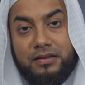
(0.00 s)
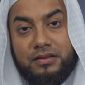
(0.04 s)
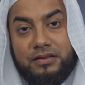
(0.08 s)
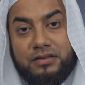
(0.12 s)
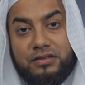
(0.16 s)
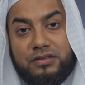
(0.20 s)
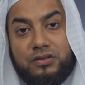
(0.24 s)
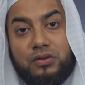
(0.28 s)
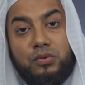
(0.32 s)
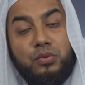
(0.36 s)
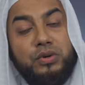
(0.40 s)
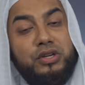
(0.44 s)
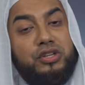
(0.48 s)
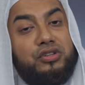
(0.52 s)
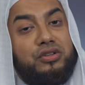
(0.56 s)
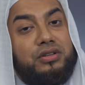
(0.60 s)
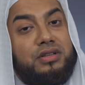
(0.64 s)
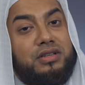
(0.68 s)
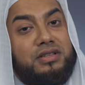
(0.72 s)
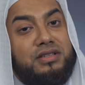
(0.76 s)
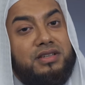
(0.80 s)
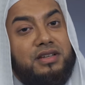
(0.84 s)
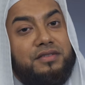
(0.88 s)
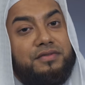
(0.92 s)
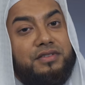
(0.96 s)
So we should
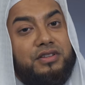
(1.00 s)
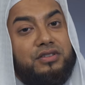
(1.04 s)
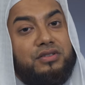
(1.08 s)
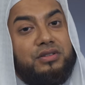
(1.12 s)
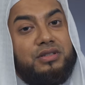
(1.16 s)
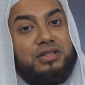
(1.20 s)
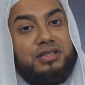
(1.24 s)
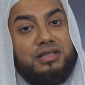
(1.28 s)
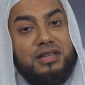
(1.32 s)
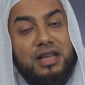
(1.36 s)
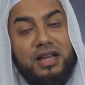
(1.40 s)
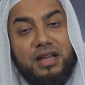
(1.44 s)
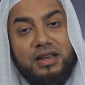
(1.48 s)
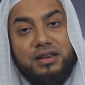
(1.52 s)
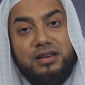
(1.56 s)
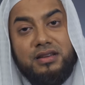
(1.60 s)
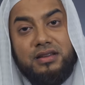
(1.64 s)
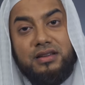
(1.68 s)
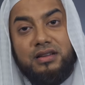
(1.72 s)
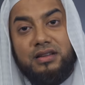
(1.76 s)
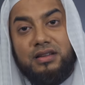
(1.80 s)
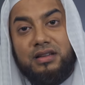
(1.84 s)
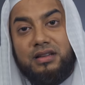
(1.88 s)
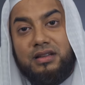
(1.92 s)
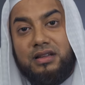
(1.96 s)
endeavor to stand
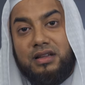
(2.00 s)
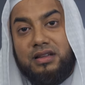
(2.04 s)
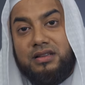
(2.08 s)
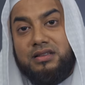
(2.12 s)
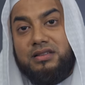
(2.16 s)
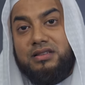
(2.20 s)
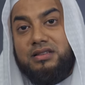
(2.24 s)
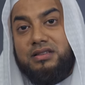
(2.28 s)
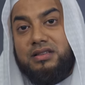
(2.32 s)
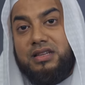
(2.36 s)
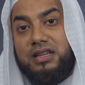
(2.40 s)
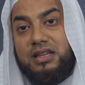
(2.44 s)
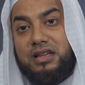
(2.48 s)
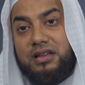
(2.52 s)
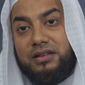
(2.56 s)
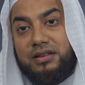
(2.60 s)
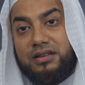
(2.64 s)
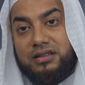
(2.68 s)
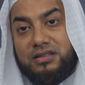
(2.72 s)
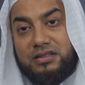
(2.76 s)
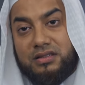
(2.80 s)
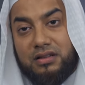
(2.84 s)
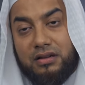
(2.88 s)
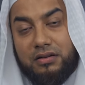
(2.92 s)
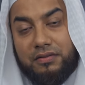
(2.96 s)
and seek
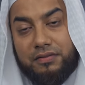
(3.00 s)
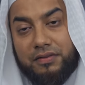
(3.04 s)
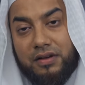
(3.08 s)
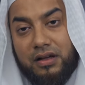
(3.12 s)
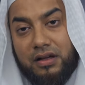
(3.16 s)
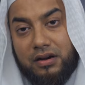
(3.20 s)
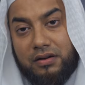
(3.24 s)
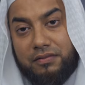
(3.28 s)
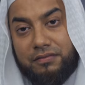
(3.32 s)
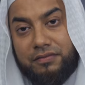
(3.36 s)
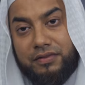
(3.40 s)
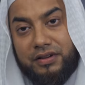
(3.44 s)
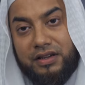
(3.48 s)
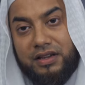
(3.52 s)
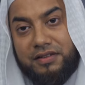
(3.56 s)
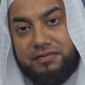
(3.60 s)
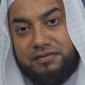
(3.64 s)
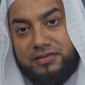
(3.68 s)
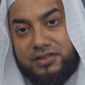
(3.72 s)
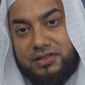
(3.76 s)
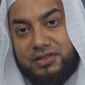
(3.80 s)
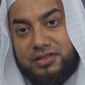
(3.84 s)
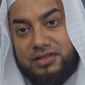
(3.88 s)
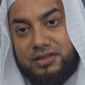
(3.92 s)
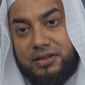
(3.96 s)
istighfar and
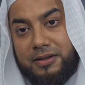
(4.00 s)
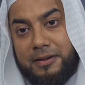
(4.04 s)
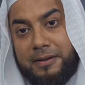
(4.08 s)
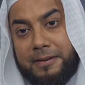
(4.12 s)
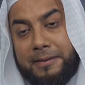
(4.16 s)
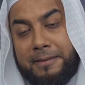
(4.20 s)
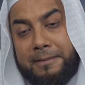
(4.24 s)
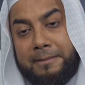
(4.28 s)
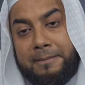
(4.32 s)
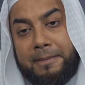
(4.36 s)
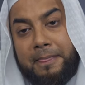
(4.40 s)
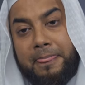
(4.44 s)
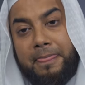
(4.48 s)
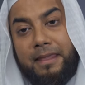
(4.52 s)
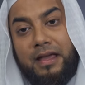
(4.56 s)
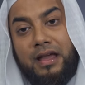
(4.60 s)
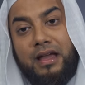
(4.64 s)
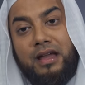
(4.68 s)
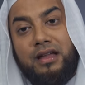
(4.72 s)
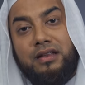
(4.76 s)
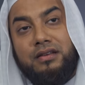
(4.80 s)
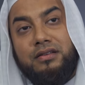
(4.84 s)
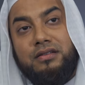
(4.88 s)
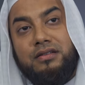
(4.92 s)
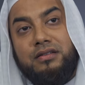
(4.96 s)
forgiveness,
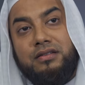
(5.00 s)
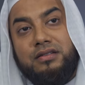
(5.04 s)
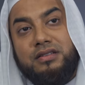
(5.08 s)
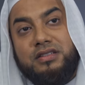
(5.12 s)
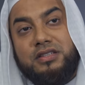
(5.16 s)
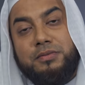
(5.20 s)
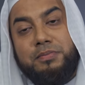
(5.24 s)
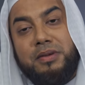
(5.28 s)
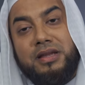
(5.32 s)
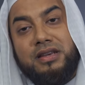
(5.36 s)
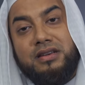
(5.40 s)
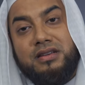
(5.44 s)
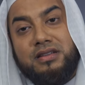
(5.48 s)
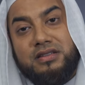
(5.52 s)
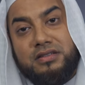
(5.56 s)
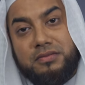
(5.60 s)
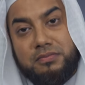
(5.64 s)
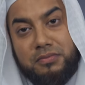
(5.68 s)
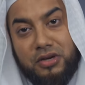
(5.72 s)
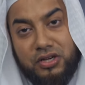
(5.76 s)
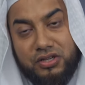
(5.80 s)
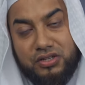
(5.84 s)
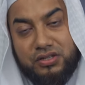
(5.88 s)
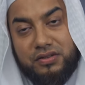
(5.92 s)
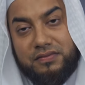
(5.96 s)
and spend as
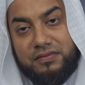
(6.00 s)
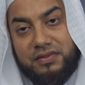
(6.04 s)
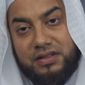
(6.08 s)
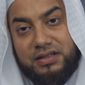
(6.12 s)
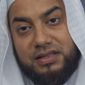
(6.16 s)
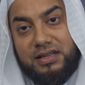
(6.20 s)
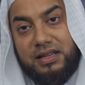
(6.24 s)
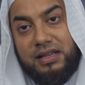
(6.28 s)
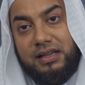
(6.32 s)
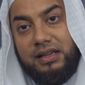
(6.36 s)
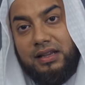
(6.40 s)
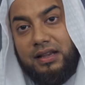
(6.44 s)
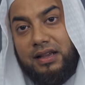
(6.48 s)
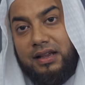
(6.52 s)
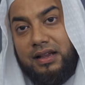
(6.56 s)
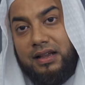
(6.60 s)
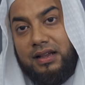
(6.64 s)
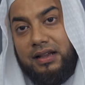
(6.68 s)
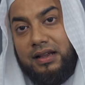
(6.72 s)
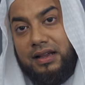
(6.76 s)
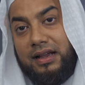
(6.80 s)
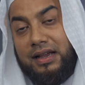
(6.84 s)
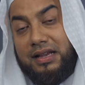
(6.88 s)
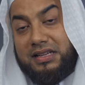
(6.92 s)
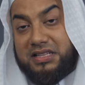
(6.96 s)
much of the day
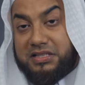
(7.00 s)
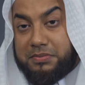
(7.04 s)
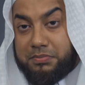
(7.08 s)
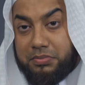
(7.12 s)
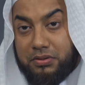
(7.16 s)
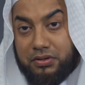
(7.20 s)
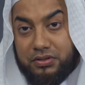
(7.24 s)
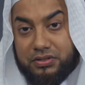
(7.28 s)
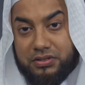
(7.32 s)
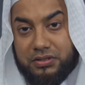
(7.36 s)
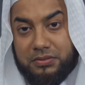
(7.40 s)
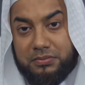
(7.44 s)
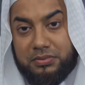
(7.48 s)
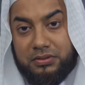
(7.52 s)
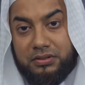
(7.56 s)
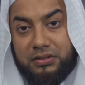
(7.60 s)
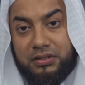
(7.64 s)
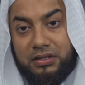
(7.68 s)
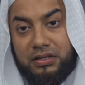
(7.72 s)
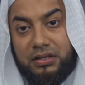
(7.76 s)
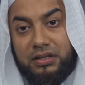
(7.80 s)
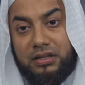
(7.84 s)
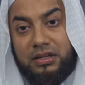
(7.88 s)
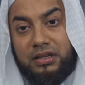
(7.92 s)
as possible